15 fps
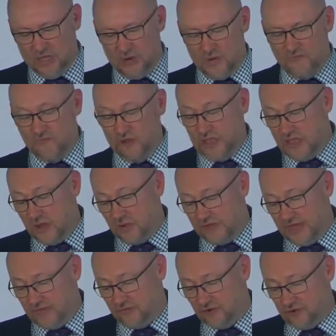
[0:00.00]
You know, every year we
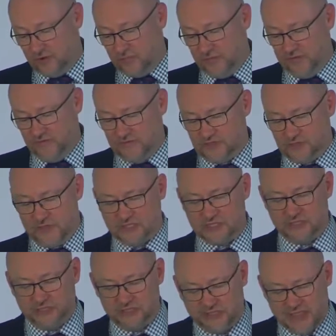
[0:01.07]
gather a group of
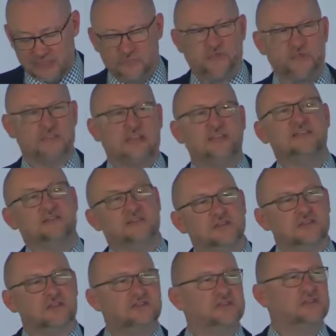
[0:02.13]
special guest
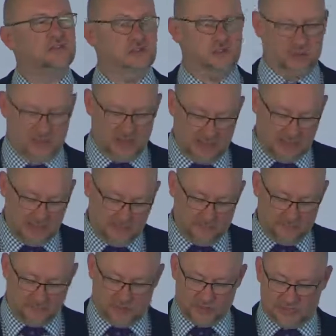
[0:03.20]
presenters to
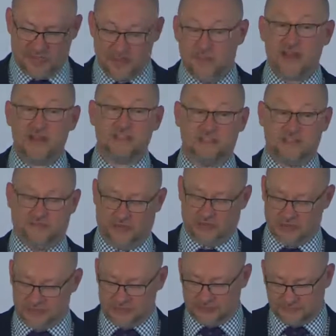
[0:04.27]
present the merit
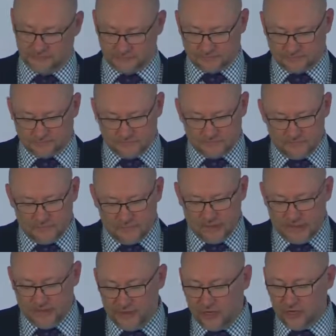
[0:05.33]
certificates.
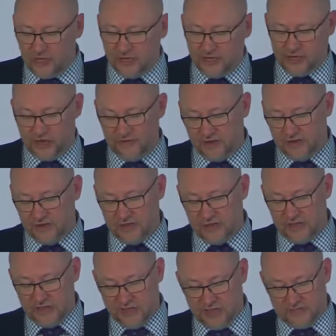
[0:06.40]
And in the learning area
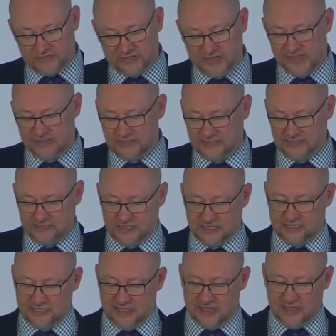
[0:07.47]
of sciences
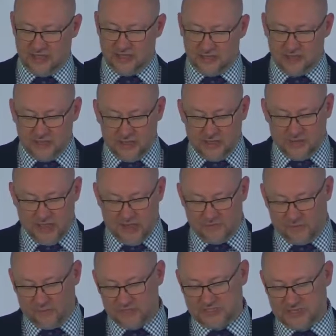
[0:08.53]
this year, we have
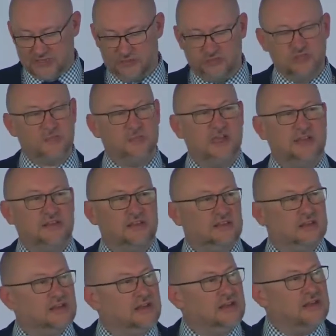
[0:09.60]
a presenter who's made
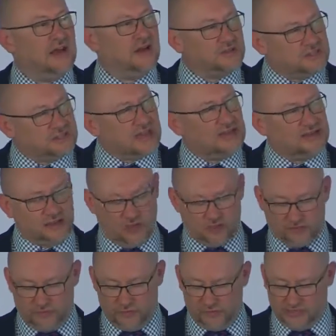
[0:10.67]
an outstanding
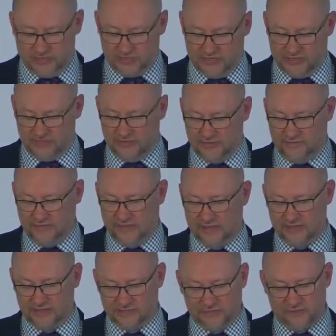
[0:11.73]
contribution in her
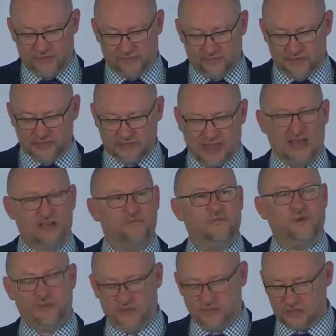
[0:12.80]
field, and we're thrilled to
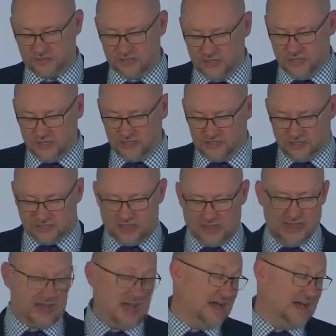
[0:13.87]
have with us Dr.